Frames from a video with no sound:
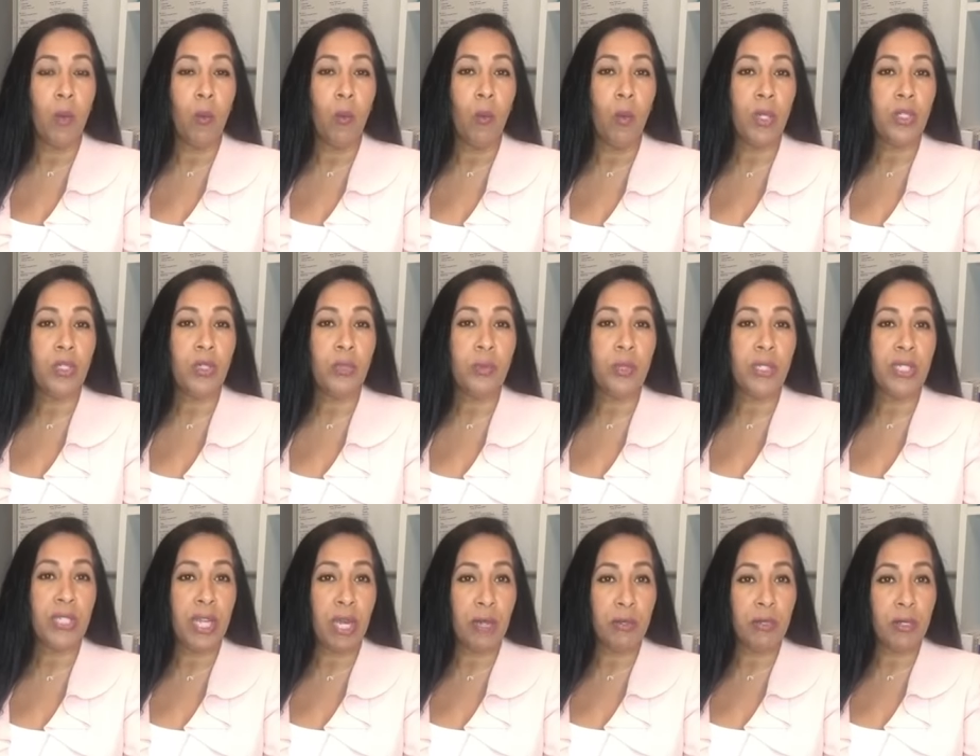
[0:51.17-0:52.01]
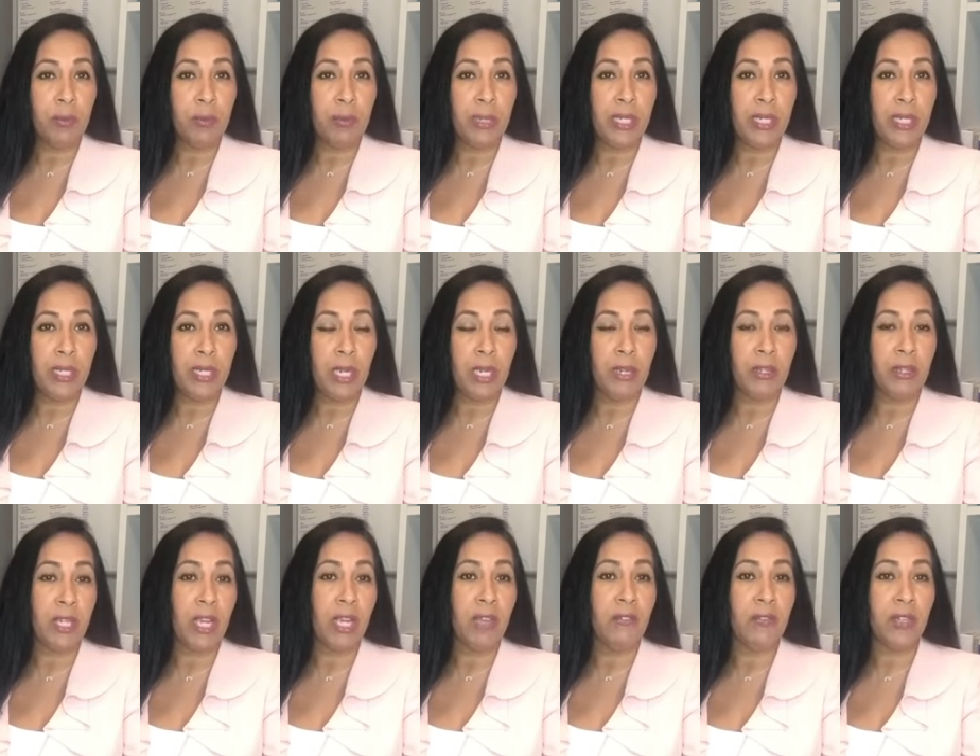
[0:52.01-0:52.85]
want to reach out to me
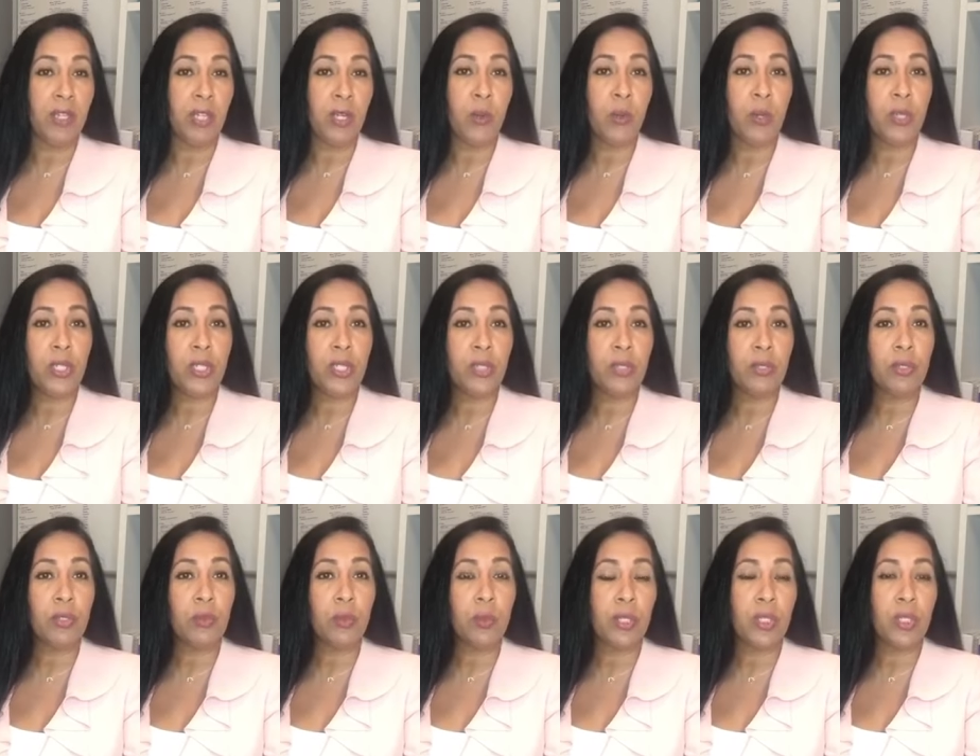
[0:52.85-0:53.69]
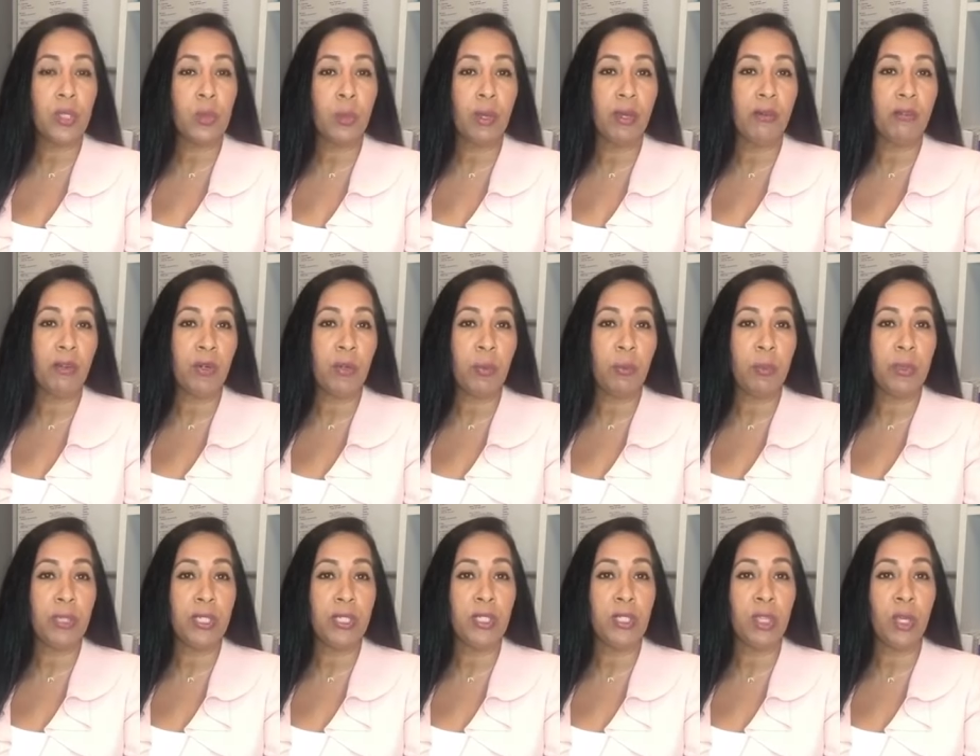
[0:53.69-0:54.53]
and you have any questions whatsoever,
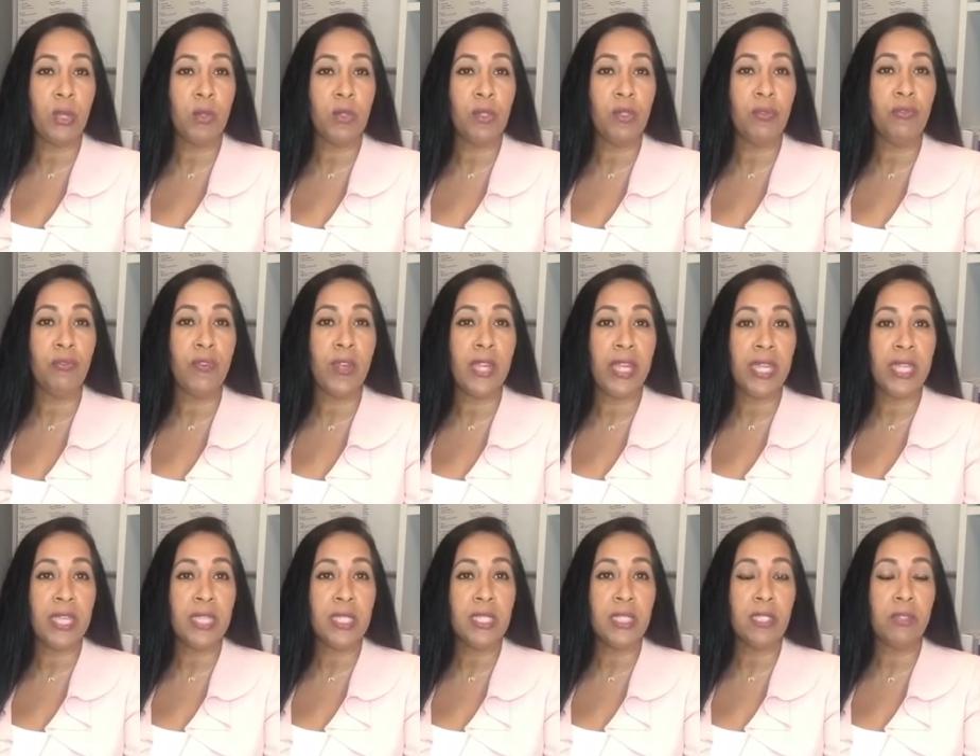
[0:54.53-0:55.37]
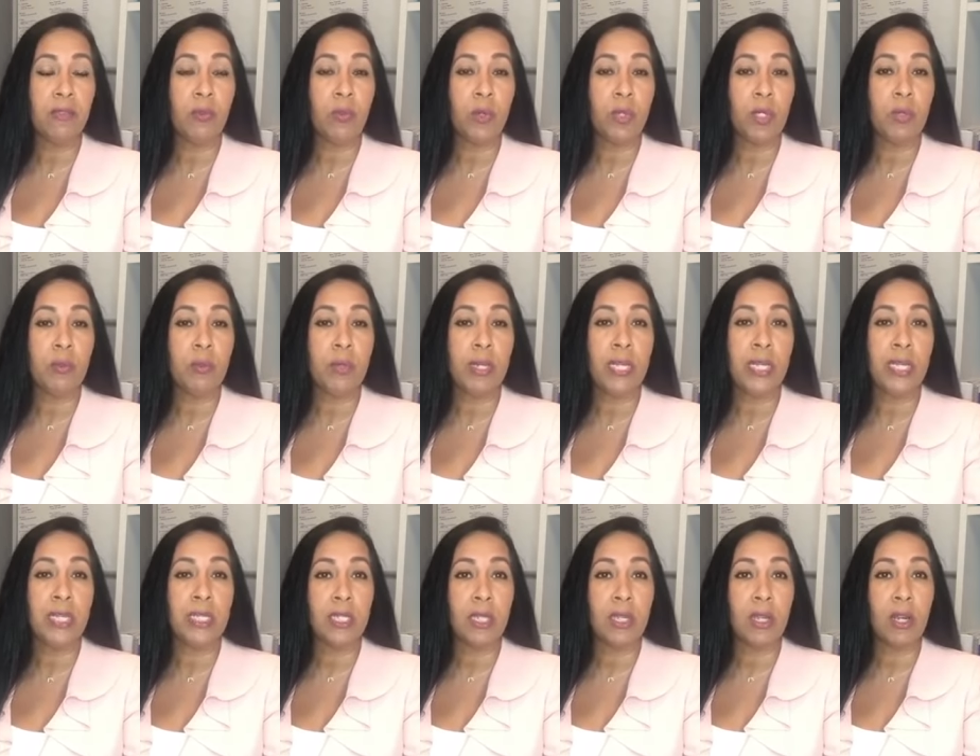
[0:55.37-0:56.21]
please go to
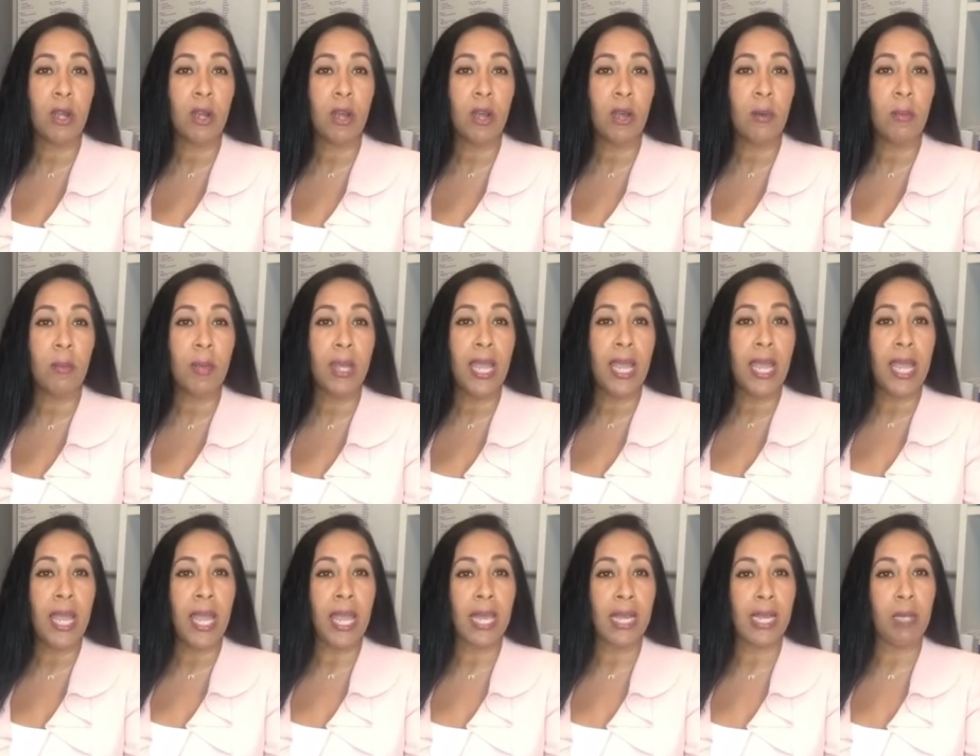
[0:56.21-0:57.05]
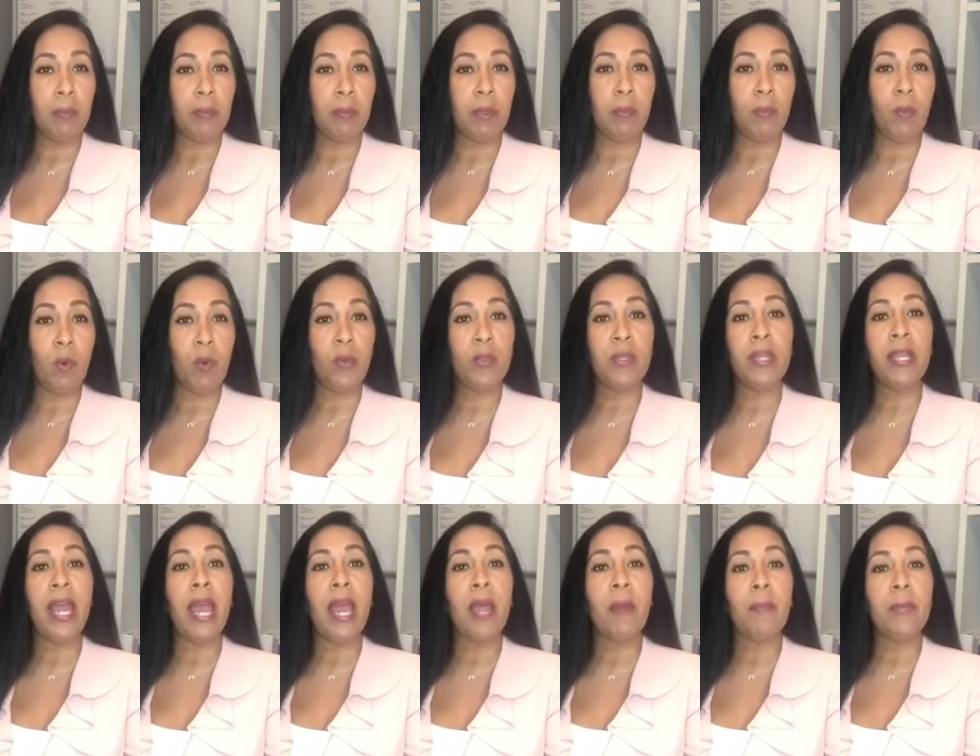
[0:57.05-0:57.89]
vegasdivorcemeeting.com and I'll be more
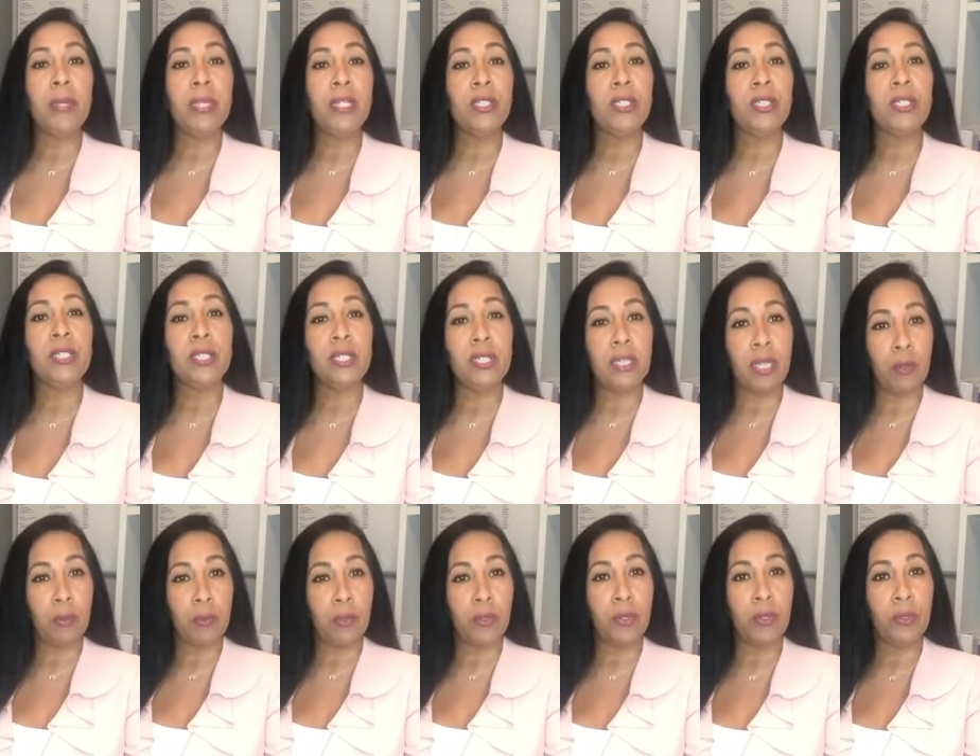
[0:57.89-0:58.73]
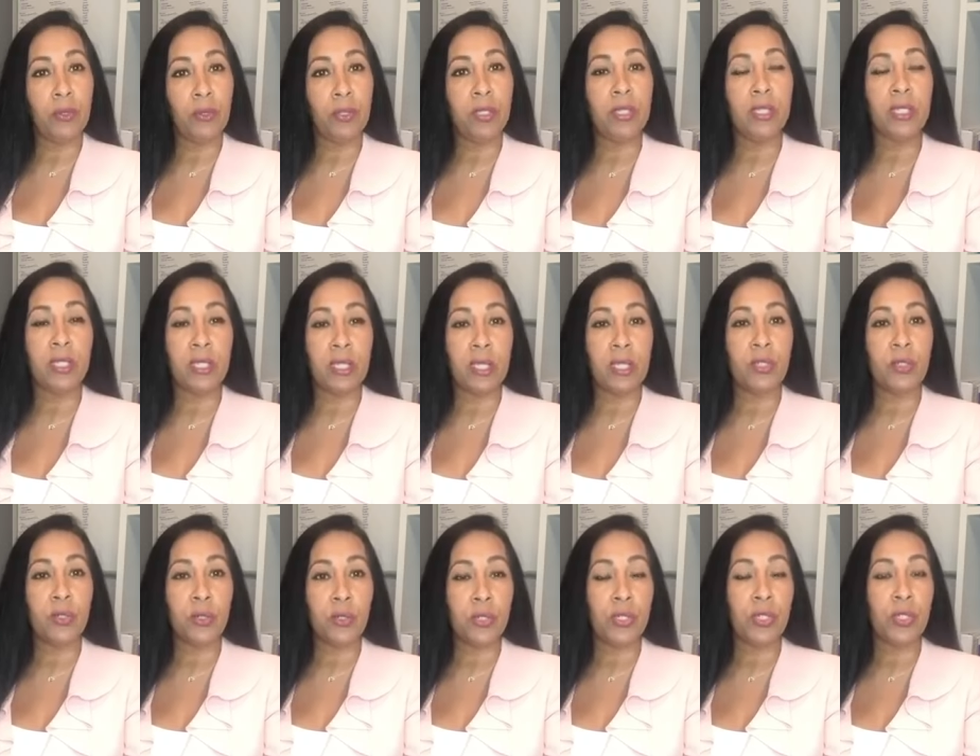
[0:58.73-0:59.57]
than happy to sit down with you to
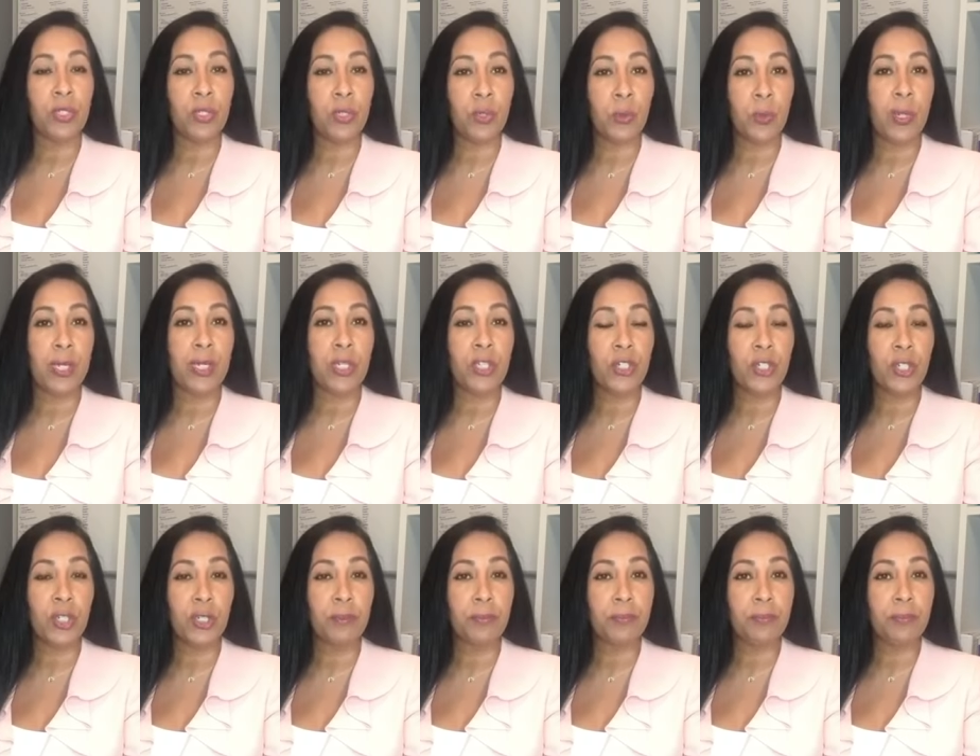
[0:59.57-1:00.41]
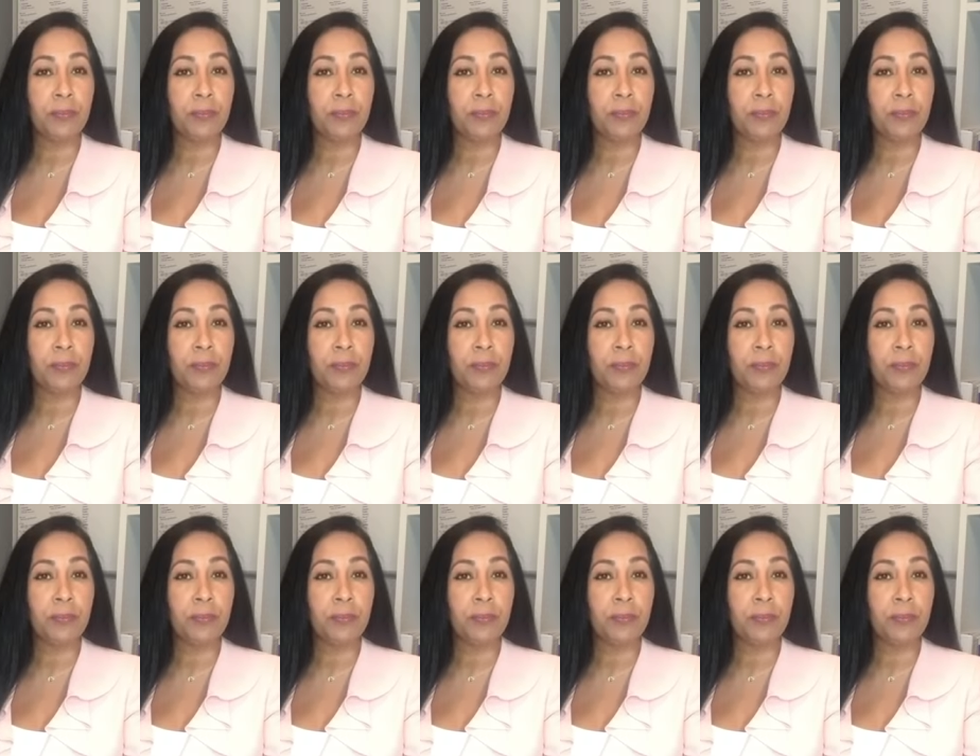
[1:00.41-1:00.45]
discuss your situation.